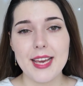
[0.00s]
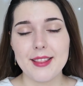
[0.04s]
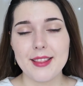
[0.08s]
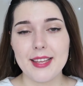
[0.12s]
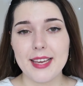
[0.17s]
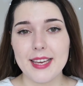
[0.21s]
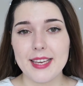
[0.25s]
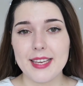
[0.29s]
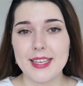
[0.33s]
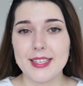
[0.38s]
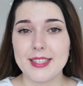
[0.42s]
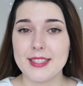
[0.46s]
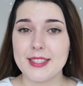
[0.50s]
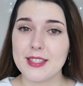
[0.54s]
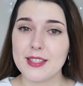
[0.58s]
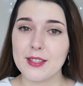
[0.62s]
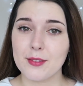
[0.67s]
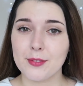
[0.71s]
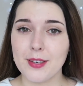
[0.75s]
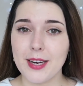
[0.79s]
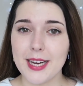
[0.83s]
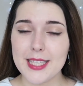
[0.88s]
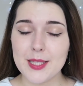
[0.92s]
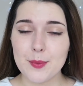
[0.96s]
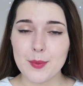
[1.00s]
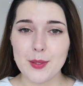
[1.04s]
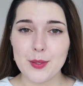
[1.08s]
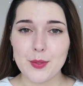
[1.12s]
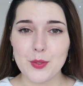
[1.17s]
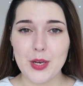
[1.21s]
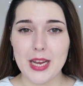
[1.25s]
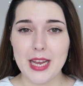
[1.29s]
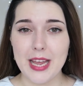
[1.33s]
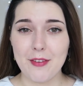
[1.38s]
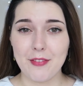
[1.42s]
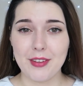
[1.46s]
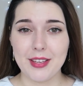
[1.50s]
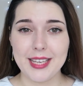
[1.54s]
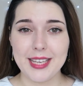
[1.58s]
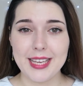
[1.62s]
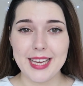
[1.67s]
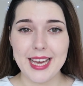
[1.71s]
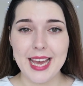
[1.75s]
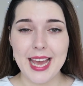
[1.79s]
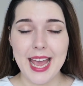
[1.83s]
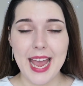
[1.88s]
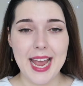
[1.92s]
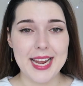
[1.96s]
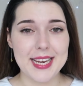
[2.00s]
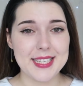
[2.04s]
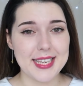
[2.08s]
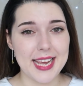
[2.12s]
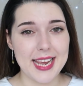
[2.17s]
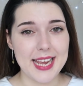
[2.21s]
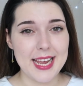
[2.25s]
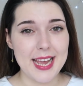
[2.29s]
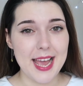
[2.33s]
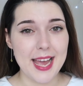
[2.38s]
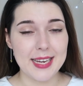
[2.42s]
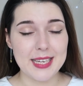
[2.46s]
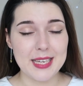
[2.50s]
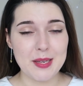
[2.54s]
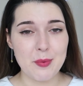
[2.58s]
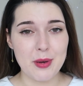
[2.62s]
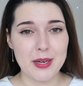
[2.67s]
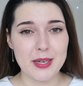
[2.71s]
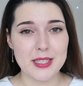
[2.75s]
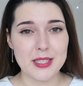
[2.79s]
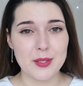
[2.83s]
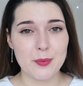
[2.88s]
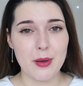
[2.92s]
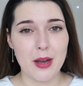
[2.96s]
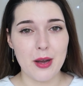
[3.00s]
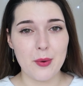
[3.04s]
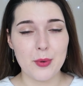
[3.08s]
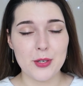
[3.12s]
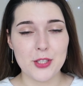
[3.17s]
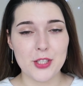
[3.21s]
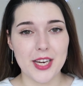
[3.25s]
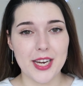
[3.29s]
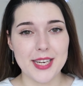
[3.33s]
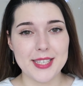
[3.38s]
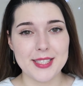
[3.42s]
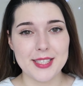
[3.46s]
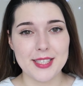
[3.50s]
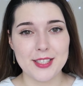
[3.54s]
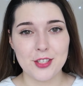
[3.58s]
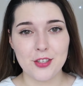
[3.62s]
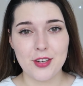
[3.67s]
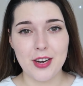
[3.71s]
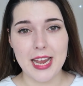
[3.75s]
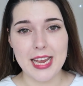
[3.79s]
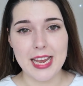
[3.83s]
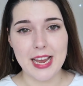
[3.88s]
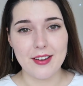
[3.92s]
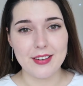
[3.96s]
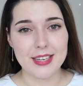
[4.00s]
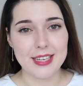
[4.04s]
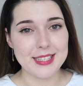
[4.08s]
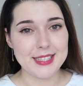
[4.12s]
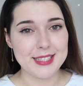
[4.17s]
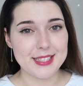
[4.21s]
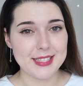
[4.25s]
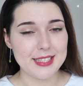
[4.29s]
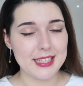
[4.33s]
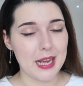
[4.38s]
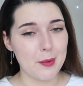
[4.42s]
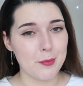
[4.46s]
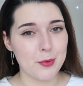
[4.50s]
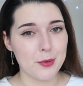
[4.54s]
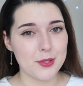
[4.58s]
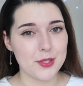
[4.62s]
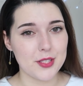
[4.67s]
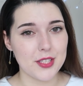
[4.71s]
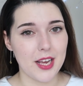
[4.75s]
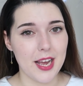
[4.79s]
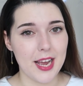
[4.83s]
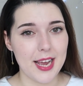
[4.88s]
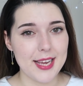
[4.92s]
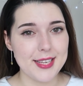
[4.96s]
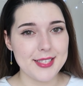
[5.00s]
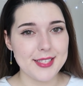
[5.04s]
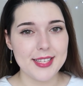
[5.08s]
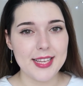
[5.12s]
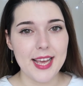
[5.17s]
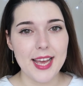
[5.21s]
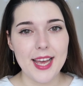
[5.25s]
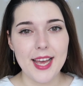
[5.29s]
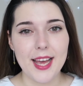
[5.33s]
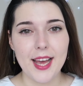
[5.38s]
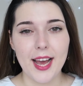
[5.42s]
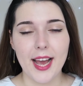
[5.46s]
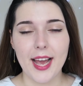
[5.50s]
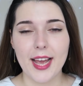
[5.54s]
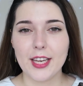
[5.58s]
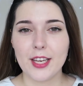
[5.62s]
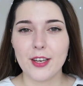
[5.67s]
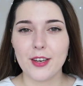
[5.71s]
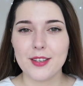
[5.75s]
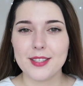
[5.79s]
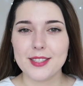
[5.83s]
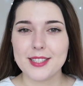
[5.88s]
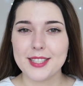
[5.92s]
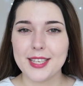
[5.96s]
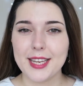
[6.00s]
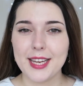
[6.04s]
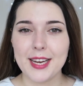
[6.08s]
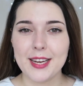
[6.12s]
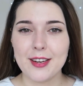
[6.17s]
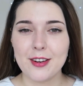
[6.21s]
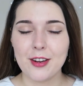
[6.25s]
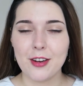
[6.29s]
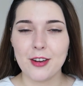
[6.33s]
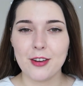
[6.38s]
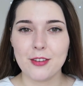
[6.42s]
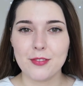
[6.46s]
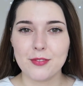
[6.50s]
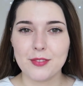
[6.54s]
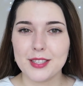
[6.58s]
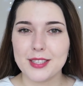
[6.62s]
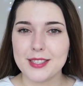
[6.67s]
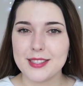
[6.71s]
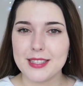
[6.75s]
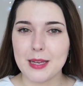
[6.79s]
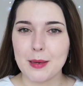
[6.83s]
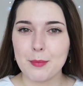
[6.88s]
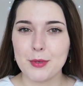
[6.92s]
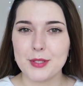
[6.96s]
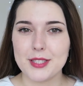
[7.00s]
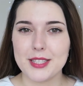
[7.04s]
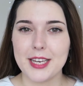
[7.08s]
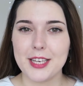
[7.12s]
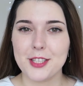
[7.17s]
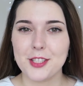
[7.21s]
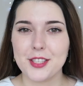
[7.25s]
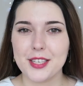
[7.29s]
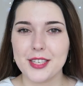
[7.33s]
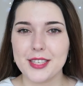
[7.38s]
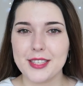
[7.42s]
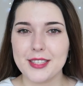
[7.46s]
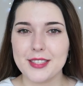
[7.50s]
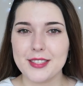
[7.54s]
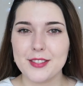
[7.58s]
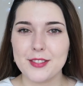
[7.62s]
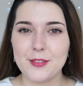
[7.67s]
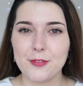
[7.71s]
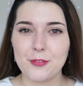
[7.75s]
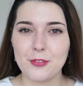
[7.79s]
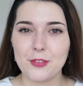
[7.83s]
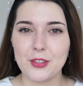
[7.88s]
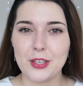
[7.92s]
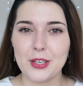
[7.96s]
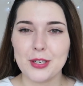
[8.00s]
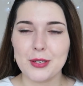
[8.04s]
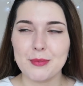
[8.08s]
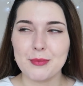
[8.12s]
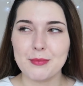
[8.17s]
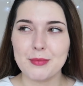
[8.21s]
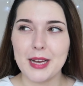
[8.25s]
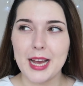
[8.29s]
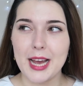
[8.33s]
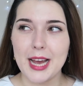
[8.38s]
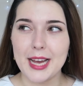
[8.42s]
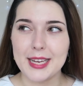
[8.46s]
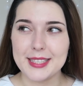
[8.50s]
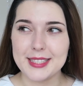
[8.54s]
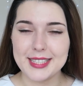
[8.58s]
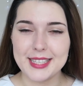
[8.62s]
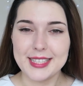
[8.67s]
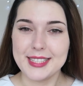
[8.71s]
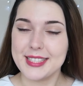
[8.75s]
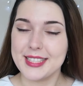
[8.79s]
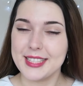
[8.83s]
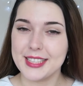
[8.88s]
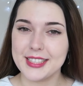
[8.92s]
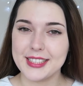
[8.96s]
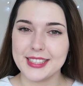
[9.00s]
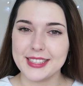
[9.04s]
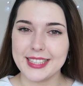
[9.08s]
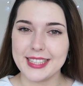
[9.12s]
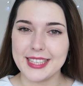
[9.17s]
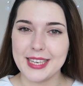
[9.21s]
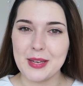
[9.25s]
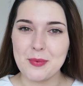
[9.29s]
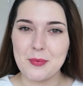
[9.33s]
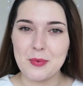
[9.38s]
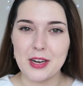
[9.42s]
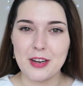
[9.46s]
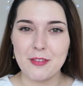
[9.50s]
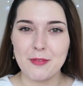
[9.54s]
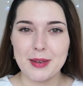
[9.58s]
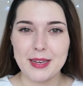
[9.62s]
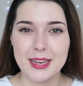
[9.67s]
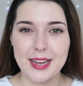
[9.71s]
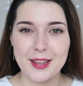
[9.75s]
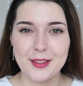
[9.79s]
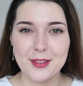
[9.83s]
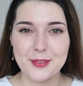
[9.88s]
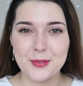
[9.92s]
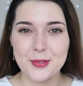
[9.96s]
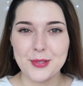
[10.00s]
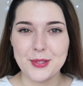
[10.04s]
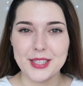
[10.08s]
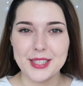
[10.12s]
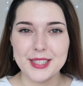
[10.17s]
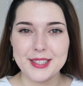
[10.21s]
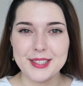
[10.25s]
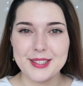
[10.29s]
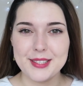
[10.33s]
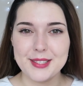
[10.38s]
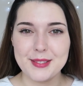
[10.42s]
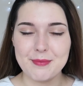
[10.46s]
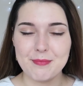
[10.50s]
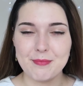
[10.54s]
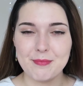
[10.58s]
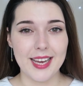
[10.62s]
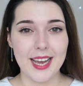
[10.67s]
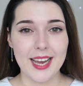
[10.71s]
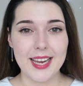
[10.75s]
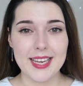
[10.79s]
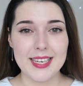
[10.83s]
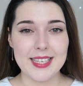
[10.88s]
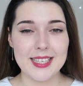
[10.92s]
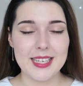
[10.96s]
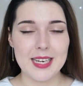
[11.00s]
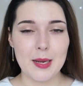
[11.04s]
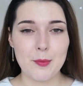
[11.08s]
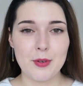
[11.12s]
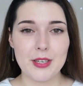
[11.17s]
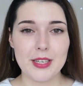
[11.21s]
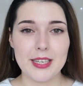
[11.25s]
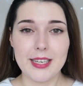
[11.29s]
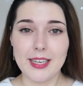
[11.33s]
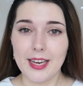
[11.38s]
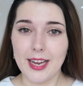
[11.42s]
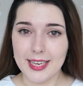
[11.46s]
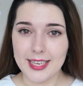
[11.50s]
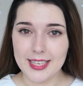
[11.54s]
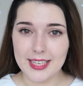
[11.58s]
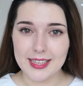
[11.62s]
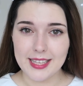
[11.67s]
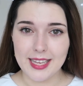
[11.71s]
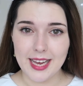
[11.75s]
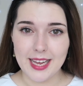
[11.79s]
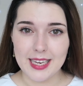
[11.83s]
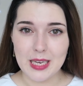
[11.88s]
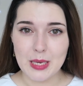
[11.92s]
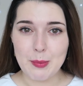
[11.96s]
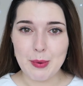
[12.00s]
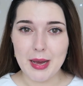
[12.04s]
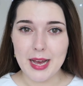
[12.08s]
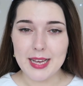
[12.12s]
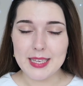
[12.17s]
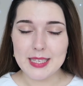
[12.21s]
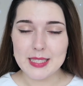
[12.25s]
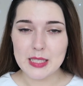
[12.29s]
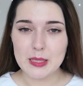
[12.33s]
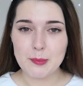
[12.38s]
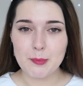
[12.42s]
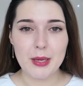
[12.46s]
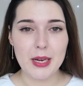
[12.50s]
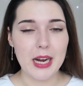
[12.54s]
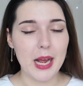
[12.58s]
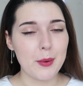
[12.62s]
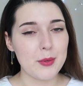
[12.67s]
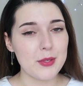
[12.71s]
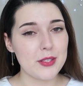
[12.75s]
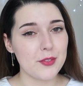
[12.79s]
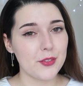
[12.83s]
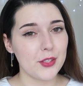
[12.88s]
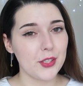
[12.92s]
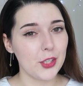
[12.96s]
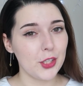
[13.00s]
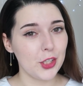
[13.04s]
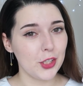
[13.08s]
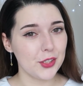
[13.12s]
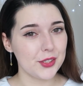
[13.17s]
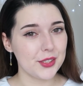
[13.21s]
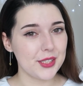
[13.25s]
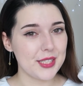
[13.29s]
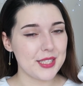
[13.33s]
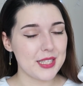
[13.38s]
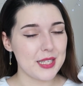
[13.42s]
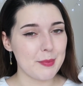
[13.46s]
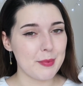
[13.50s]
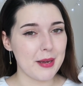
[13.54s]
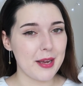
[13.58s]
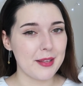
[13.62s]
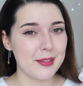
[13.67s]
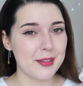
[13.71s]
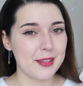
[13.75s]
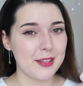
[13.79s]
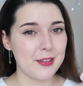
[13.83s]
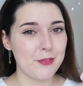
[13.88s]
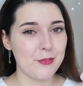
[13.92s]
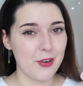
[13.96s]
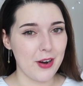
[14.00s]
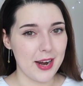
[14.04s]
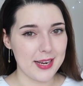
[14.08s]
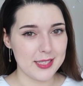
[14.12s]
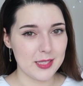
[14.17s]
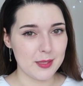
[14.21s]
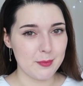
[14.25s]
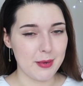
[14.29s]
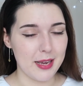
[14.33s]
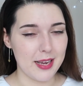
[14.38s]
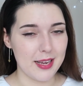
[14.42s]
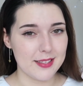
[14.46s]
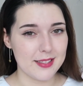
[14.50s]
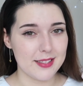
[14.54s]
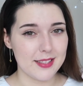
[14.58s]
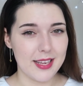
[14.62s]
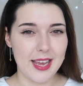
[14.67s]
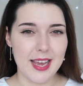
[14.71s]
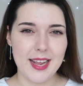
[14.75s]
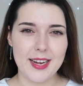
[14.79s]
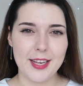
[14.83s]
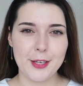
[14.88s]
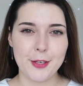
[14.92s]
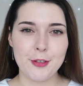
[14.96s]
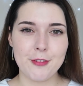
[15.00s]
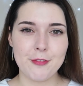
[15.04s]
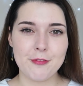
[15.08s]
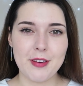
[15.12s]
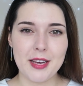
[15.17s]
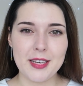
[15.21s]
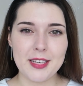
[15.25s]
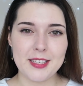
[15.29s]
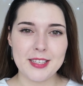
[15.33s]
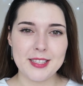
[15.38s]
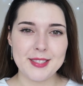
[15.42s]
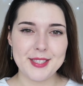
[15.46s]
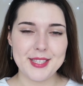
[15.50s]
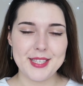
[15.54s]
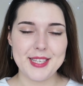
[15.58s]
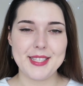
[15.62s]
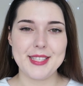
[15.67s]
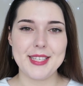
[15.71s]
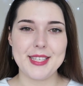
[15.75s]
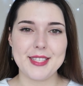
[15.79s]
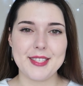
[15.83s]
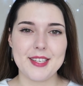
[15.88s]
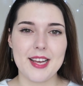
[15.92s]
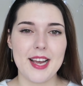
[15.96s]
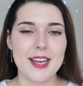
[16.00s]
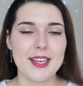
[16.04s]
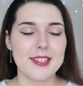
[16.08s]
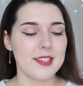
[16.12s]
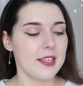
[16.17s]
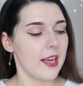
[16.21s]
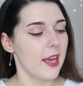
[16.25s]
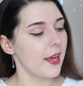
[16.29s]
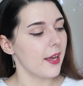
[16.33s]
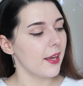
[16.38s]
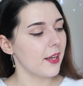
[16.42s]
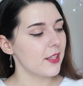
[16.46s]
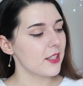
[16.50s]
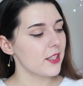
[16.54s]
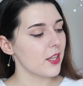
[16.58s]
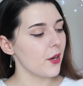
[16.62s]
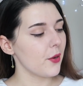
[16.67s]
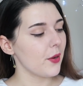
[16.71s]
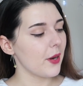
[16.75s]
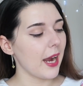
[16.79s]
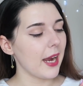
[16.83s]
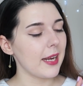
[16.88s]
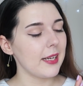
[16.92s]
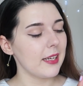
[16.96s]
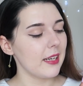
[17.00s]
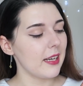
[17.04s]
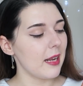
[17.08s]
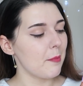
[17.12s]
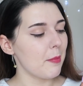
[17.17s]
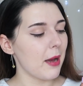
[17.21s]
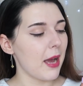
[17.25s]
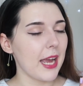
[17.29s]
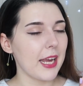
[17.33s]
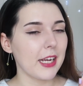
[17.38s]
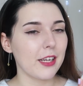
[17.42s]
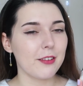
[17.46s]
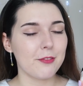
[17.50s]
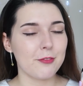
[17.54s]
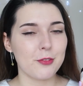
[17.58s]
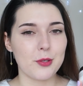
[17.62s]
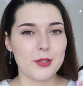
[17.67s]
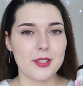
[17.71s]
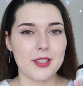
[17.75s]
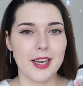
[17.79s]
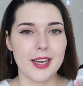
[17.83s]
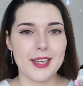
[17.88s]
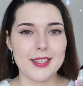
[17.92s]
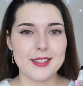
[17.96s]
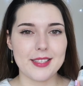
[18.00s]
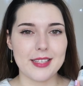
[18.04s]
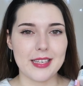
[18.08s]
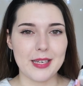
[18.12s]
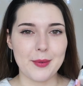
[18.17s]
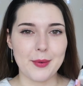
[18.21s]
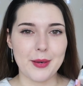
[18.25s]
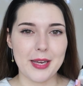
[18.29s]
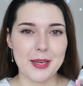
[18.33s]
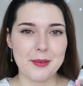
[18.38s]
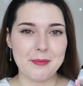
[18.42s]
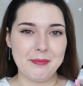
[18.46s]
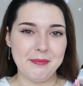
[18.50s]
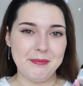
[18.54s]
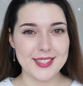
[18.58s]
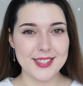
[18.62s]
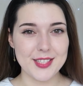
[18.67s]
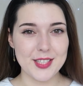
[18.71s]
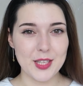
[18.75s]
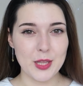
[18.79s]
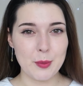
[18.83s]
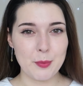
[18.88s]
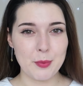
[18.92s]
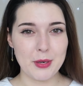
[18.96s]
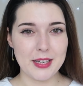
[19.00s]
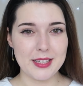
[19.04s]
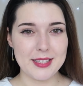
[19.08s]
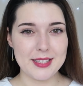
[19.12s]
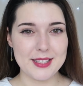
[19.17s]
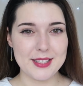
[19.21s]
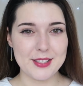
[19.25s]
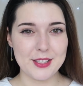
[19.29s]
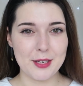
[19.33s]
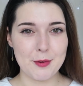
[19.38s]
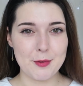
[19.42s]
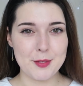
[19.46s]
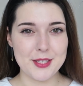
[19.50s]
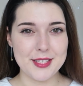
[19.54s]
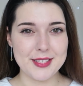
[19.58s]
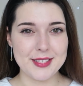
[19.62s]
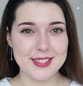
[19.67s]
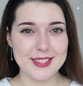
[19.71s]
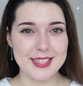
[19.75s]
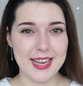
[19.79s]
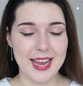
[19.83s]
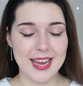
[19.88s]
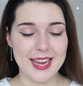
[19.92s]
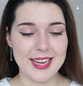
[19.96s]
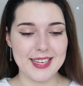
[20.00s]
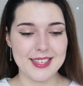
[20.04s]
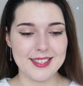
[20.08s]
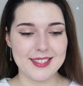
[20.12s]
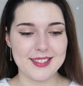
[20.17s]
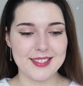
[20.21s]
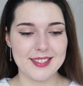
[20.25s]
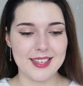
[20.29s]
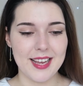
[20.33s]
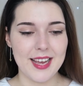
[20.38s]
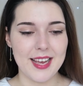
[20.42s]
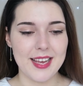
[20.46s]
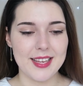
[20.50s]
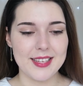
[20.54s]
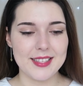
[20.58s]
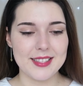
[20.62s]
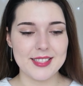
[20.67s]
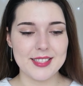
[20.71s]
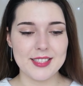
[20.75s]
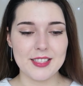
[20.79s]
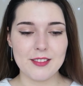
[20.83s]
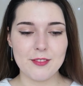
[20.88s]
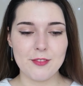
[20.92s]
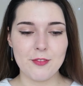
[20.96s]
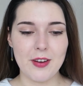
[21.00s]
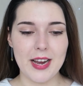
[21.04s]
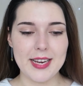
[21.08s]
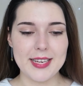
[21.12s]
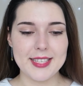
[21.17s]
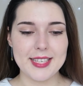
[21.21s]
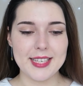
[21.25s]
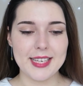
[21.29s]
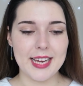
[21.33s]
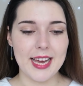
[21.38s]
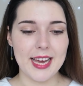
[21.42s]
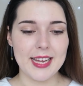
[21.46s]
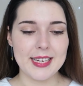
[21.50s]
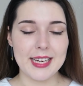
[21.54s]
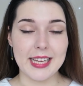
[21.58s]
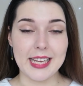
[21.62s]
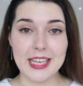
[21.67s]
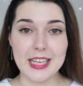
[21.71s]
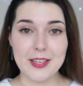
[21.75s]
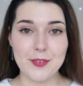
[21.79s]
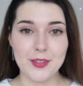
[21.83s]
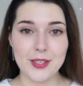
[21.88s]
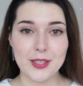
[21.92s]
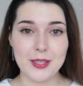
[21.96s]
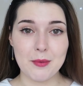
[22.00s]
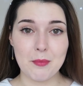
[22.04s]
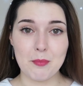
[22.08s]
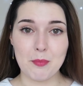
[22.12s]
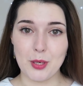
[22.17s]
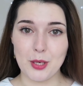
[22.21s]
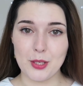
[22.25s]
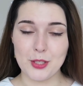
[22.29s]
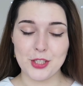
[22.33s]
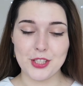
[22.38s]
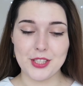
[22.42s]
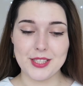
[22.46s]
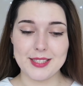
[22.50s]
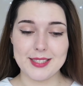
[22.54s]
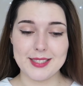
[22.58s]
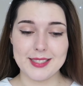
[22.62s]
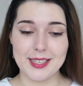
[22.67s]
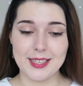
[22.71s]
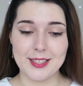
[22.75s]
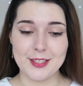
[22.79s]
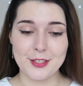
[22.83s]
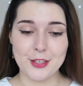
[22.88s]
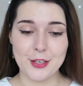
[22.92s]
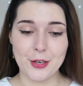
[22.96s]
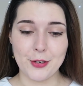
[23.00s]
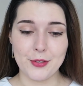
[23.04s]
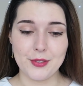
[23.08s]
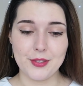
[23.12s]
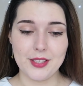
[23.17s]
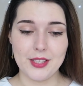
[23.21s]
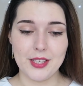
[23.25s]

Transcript: There is the rice one, which I have here, and a honey one as well, which I did try out in sample size. I got 10 of these sample sachets from Tester Korea in one of my other orders. I ended up really liking the honey mask, but I was very curious about the rice mask and I couldn't find it in tester size, so I ended up buying it full size anyway. So the product description says, still fighting uneven, blotchy skin tone?